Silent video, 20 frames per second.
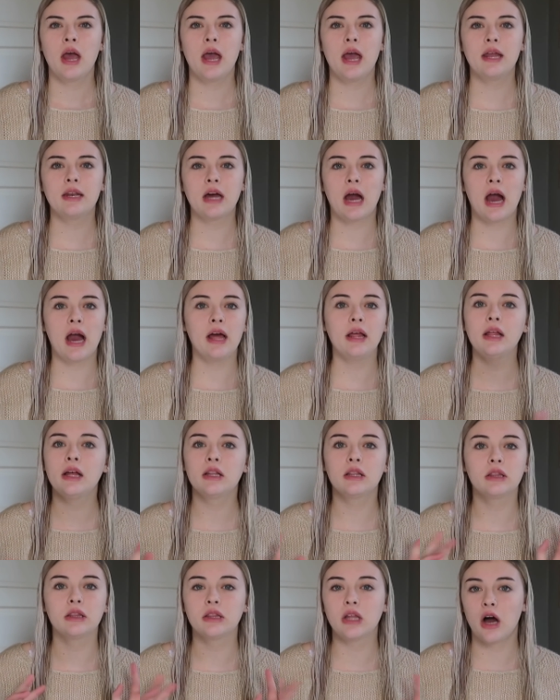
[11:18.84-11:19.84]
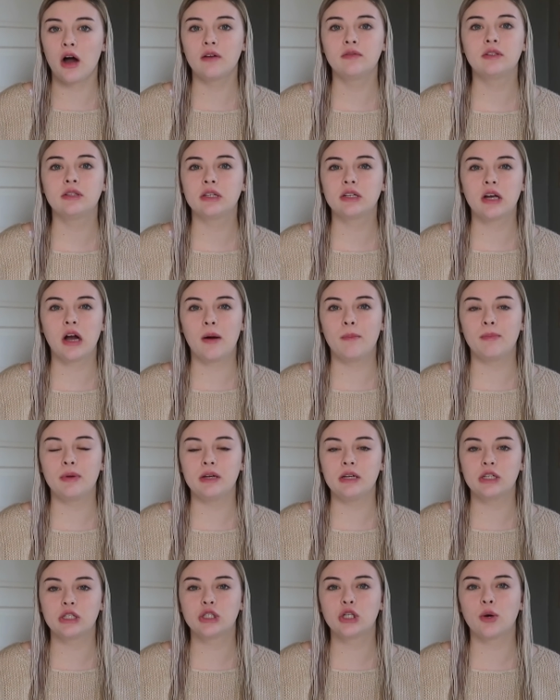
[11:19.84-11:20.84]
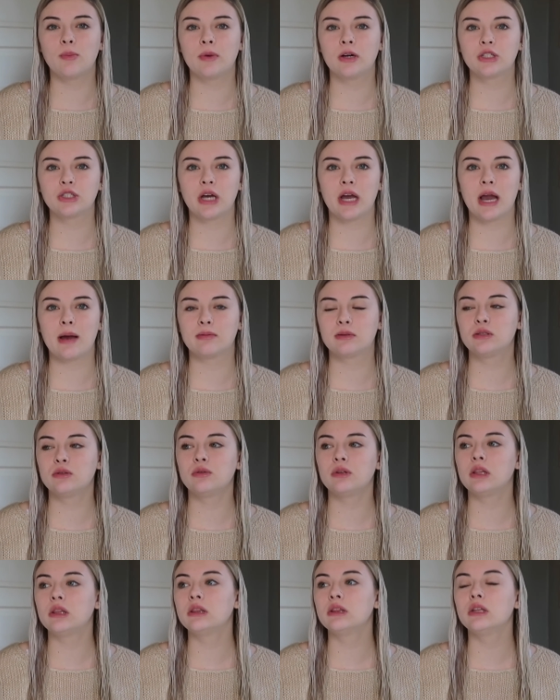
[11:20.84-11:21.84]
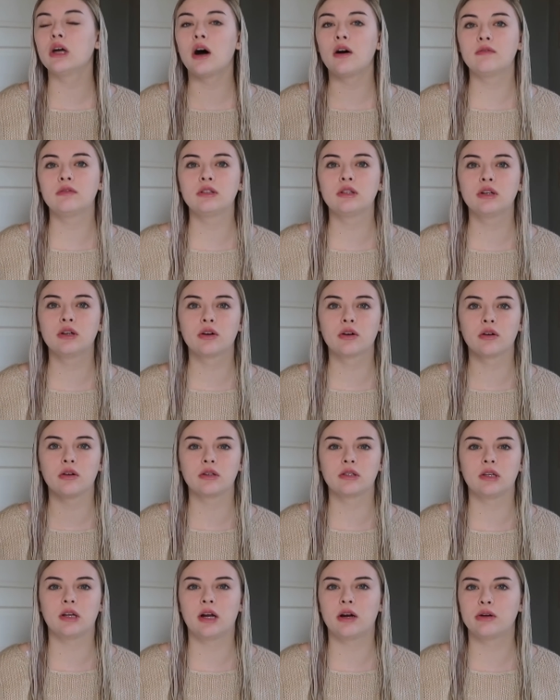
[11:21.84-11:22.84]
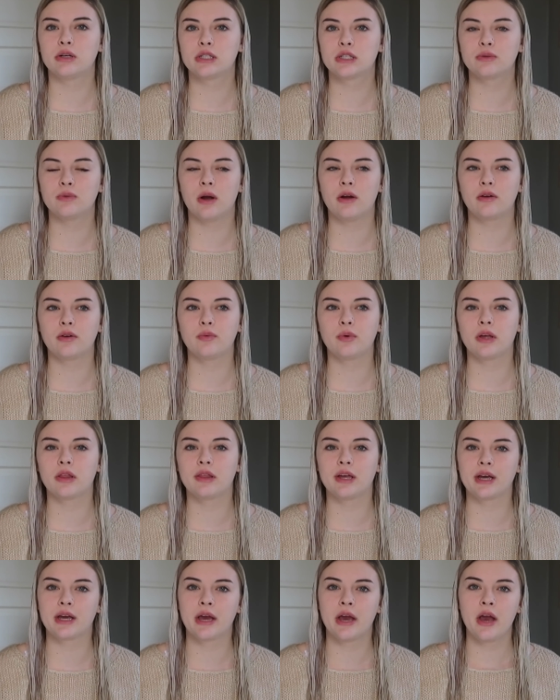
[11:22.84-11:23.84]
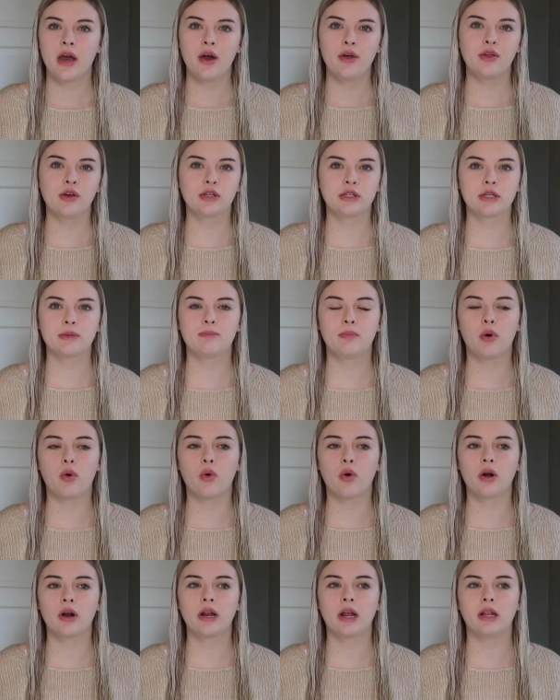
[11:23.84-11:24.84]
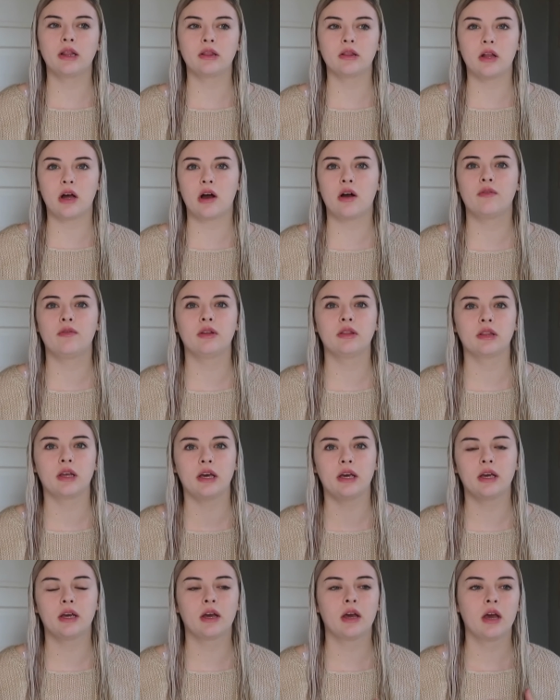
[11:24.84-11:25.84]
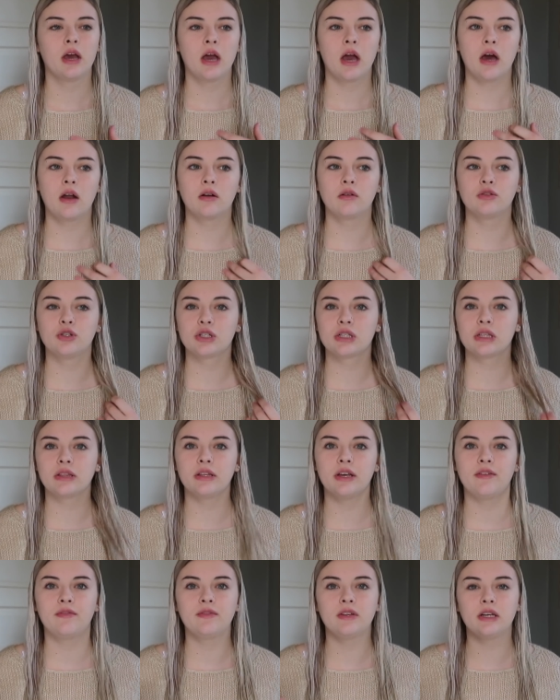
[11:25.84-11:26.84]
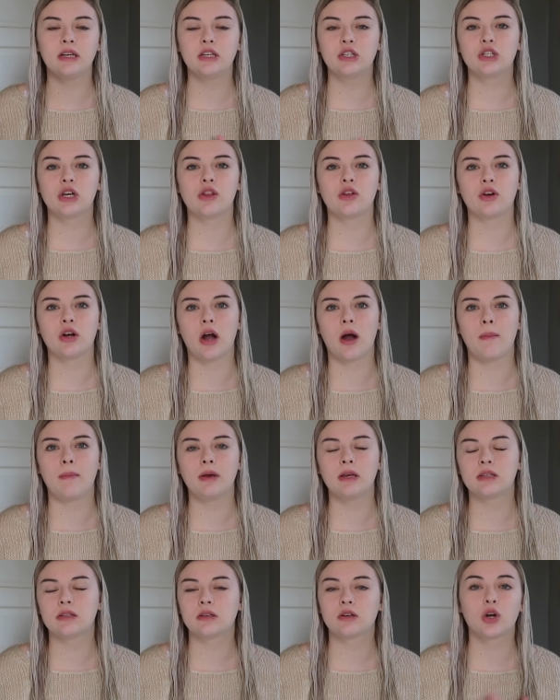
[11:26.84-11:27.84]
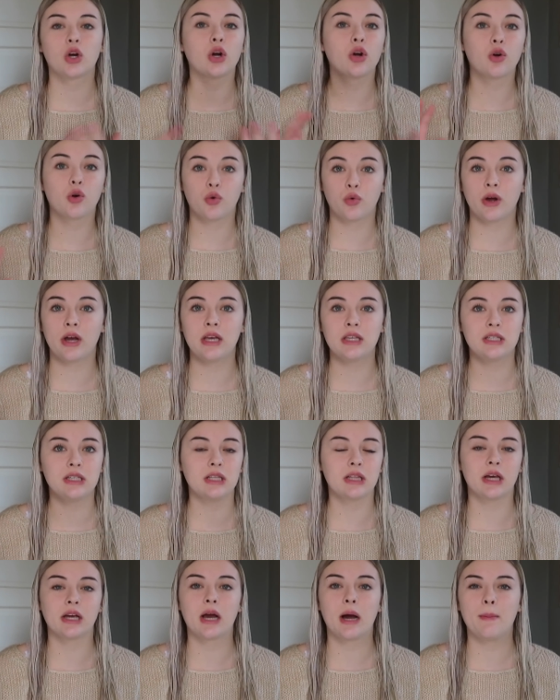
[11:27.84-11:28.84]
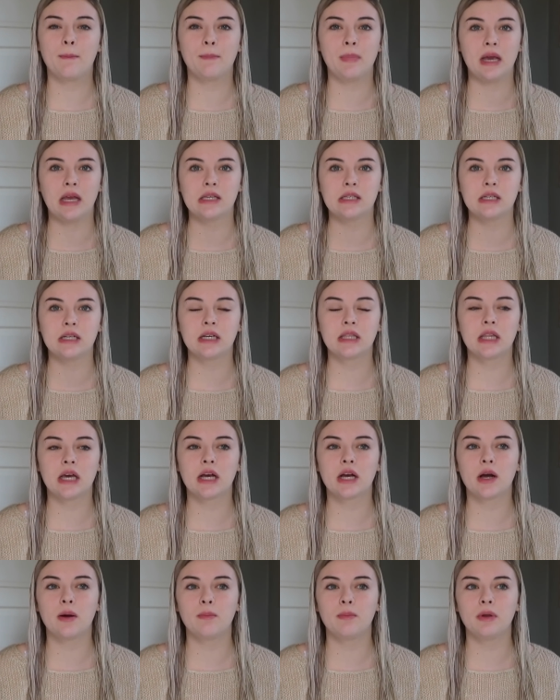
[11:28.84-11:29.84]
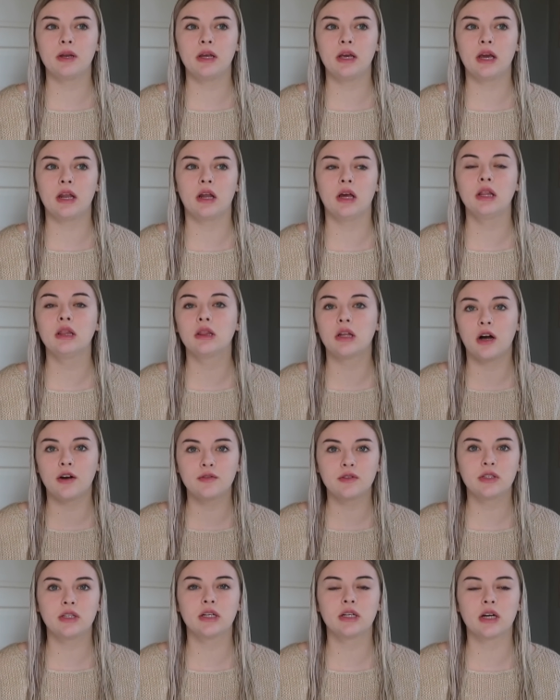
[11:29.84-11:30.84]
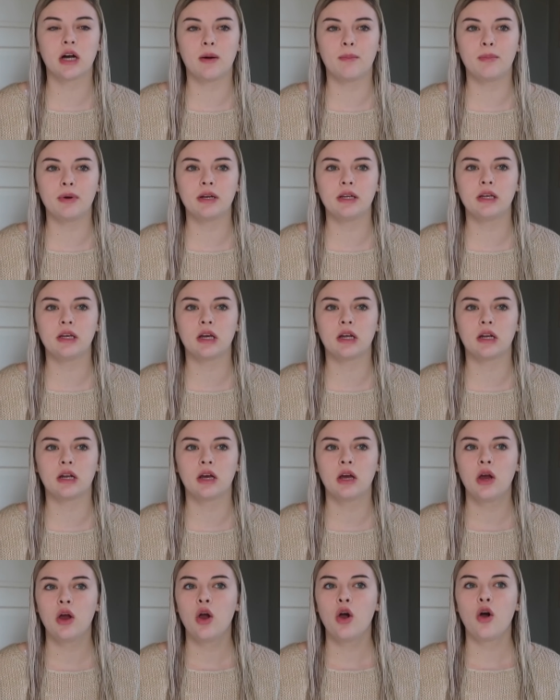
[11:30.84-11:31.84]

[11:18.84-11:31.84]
And I loved the company so much. I absolutely loved the girls that I was surrounded with. Like, the support and love and, like, I don't know, just lifting each other up is crazy, like, amazing in that company. And I loved the company and